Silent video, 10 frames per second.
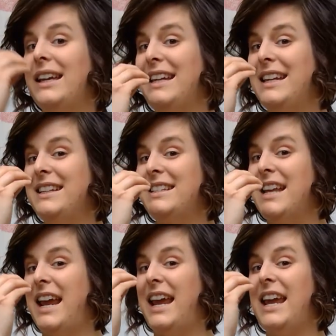
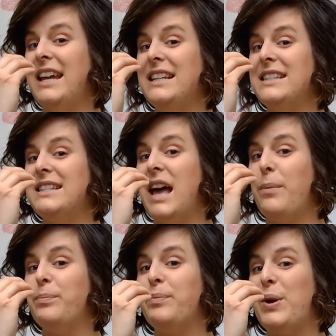eating
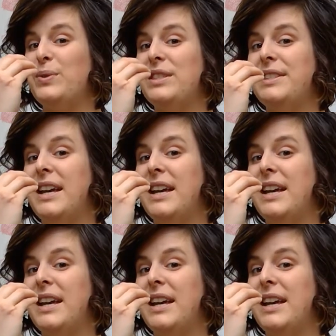some most